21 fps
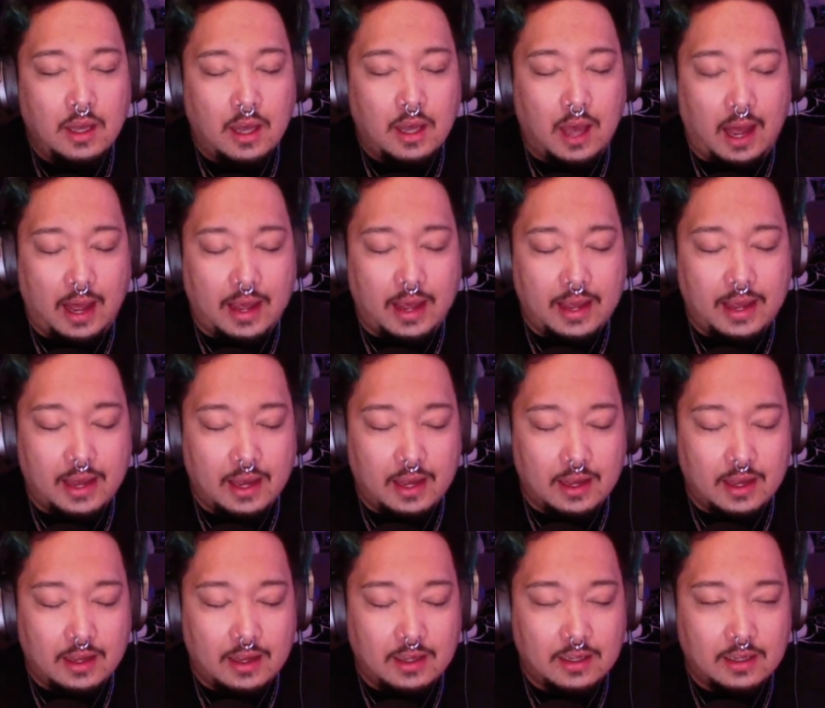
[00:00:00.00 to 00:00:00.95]

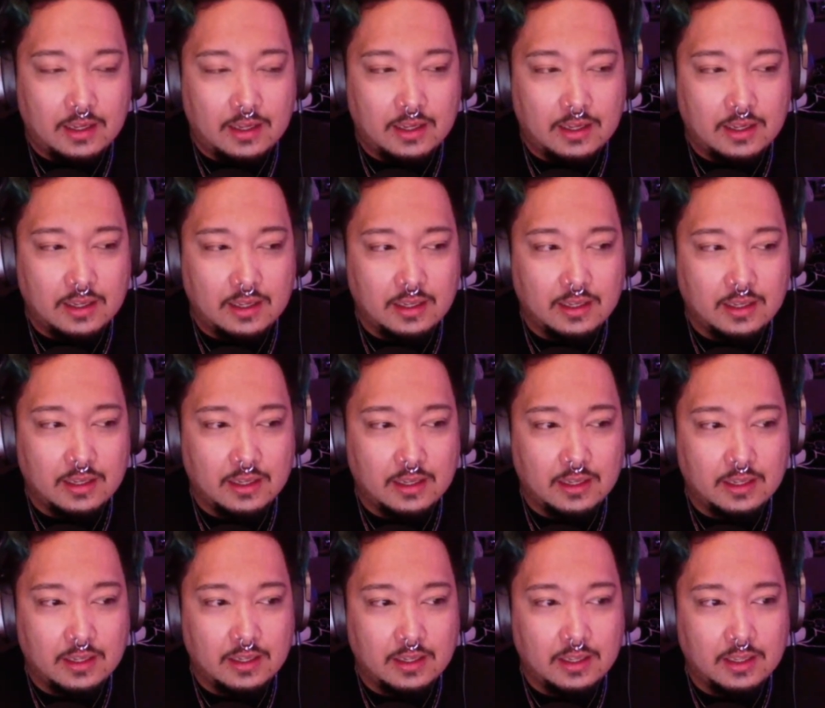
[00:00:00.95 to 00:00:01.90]

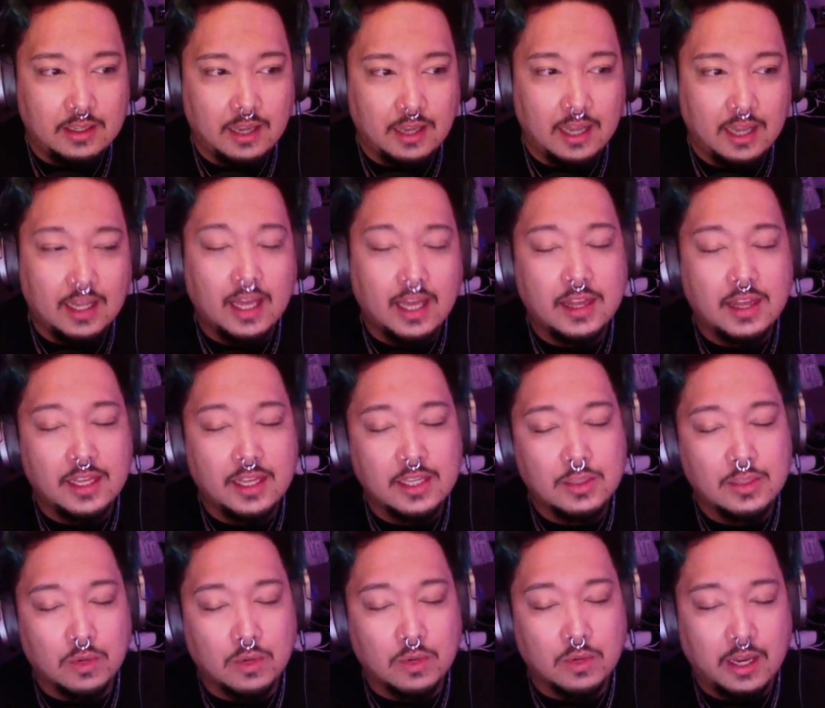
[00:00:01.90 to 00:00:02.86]
I like
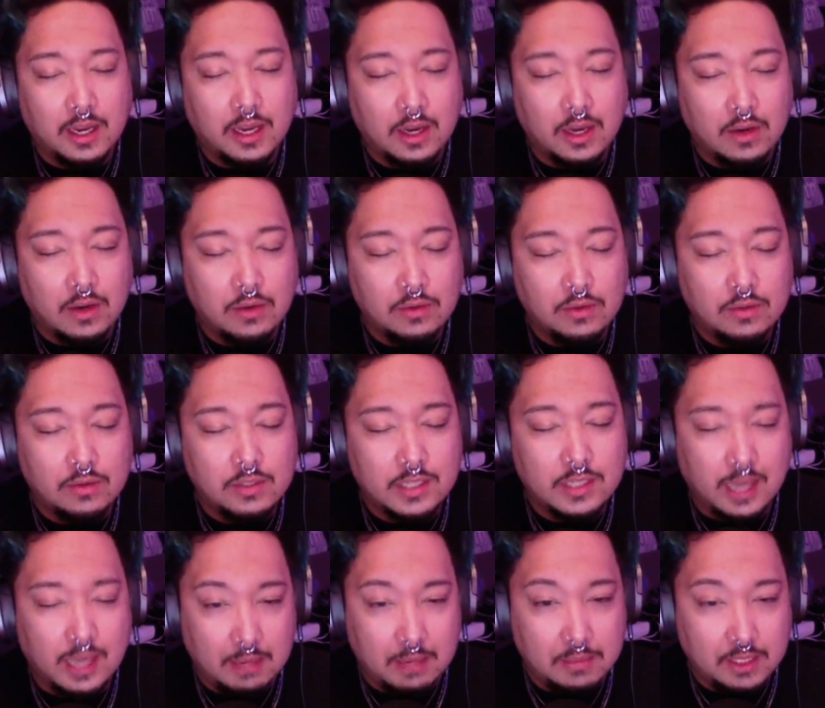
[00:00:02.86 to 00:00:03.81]
things working out
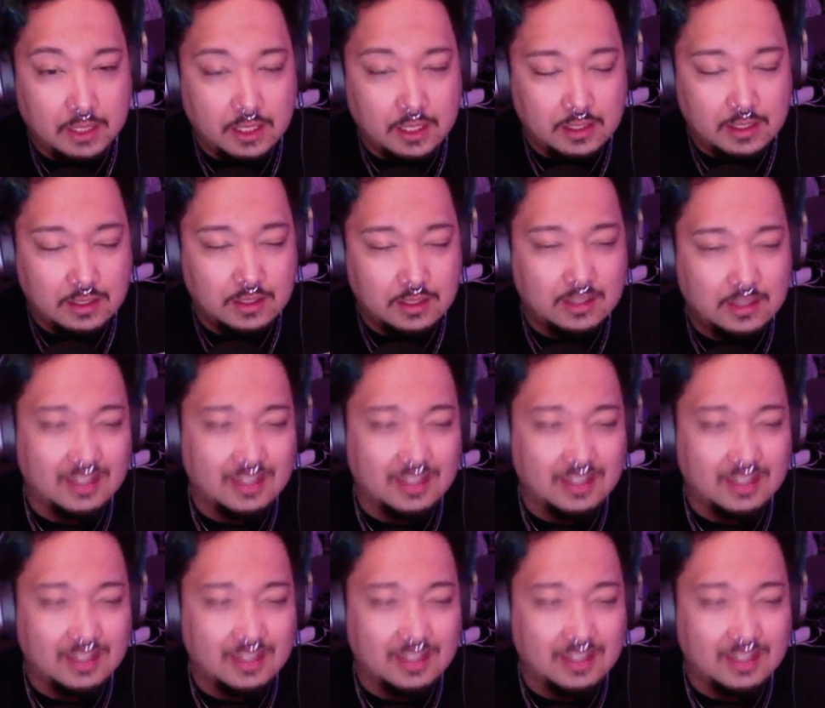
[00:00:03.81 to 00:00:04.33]
timely.